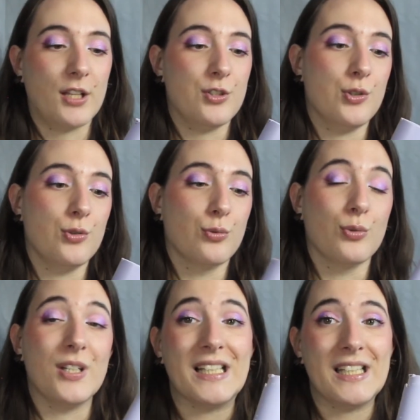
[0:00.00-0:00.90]
I do
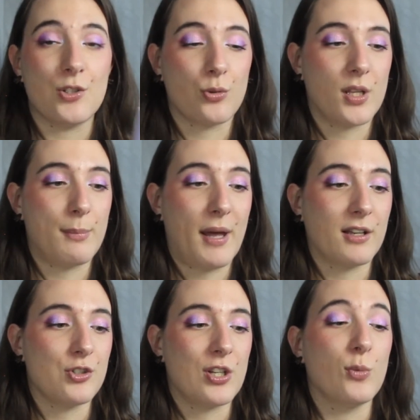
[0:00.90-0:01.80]
really enjoy the
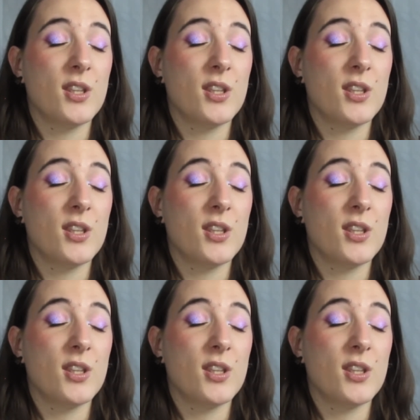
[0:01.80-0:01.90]
packaging,